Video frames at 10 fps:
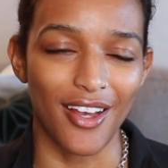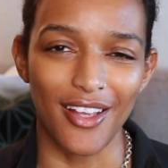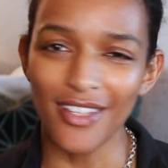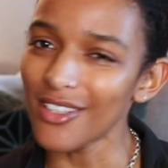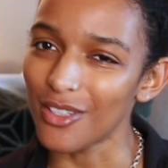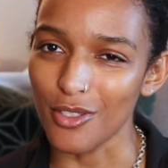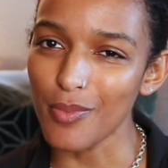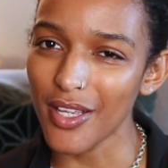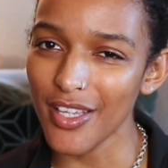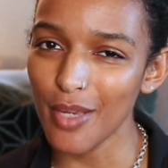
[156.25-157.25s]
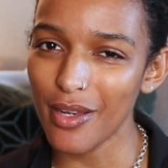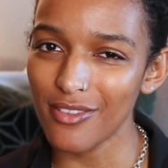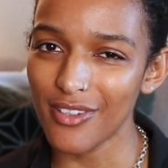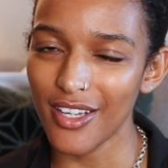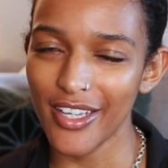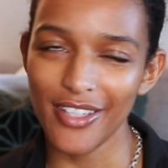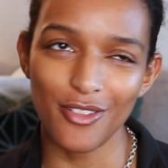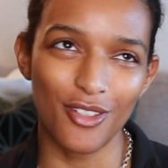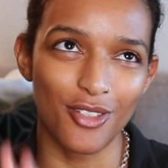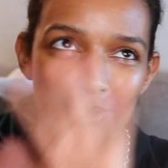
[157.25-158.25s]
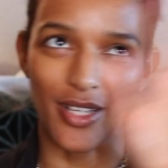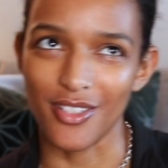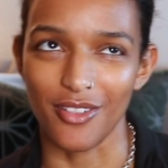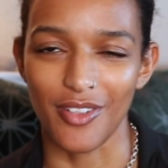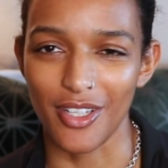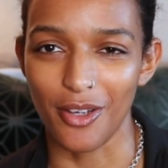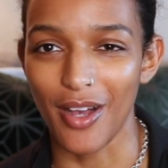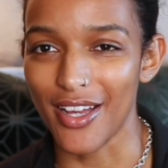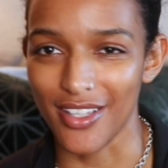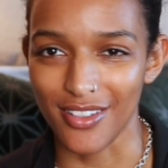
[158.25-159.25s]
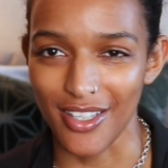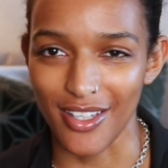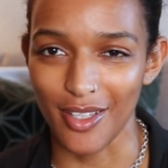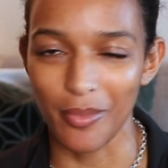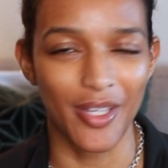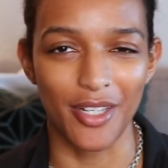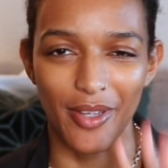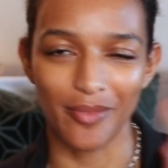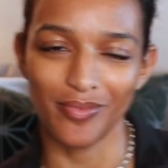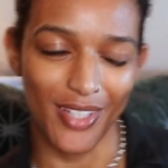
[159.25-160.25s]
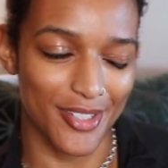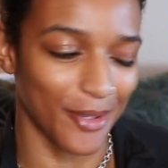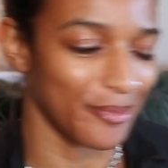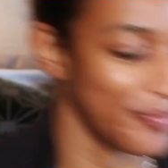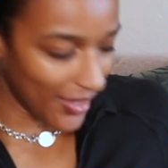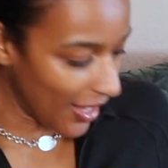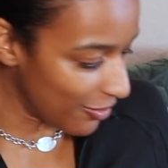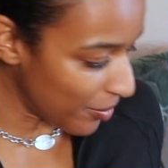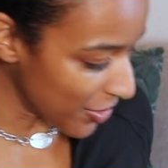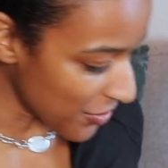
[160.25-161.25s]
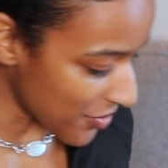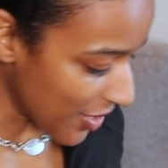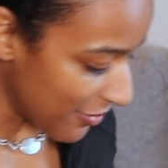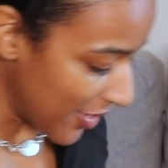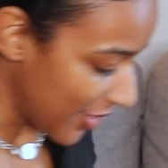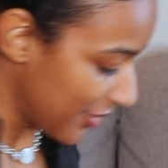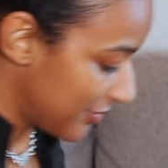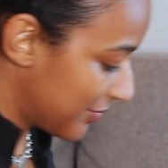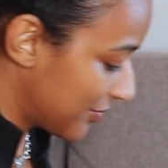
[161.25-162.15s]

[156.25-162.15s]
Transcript: I think that those probably came out fine. It was just the rest of the video, I didn't like it. But anyway, let's go. I have a bunch of stuff here.